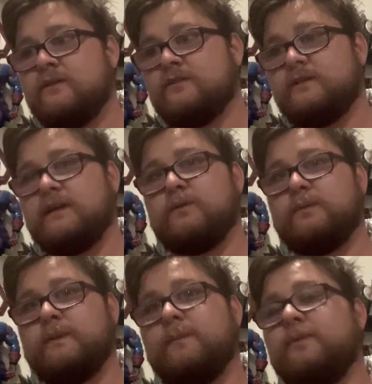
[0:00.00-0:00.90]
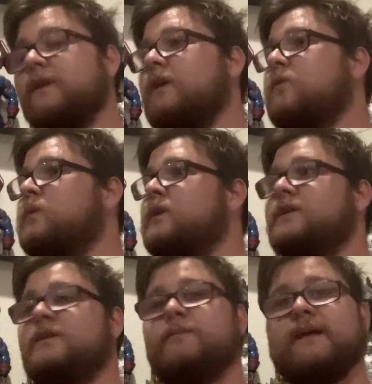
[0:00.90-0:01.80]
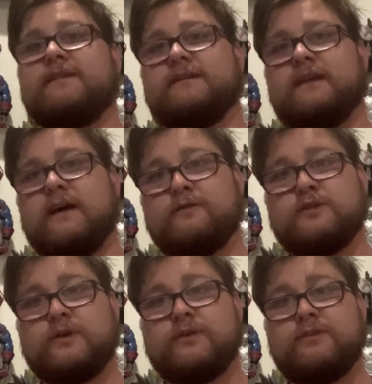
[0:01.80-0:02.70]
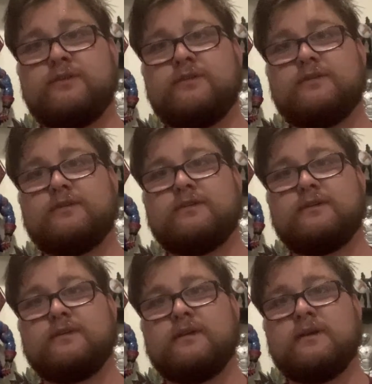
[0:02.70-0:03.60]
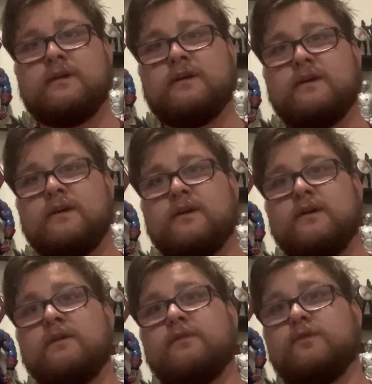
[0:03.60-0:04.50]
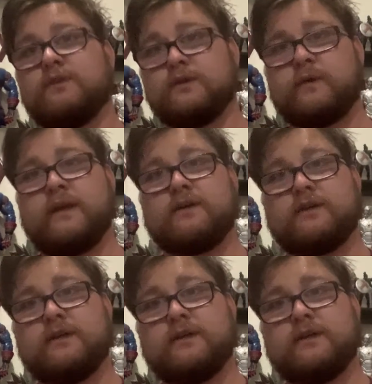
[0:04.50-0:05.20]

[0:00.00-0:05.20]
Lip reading: So that we're people that are willing to make the tough choices for the greater good.